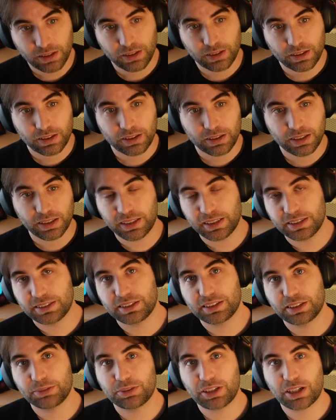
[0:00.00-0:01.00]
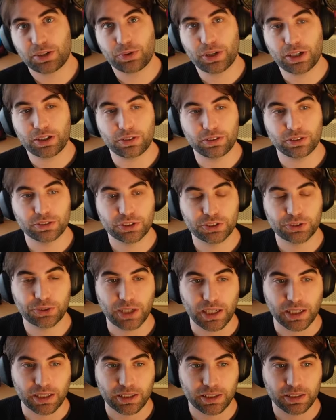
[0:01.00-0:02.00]
it seems like we are on
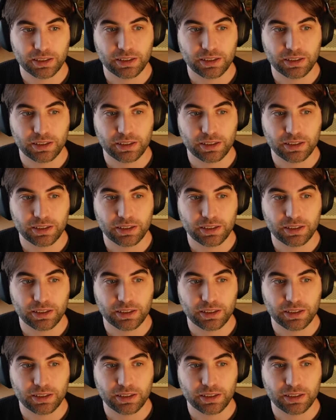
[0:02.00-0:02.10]
track.